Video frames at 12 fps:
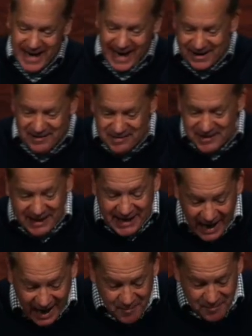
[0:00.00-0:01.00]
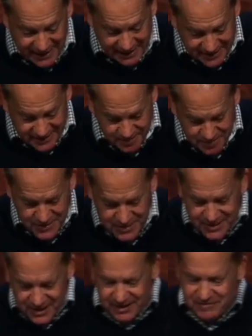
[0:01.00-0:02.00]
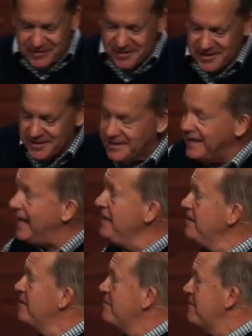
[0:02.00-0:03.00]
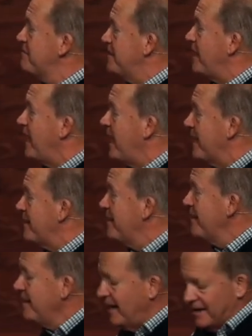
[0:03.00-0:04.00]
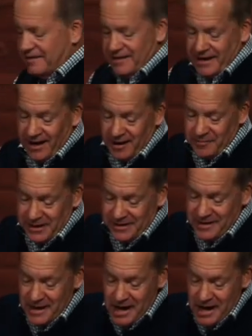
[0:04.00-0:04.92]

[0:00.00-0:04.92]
and the coming of the kingdom of God and the coming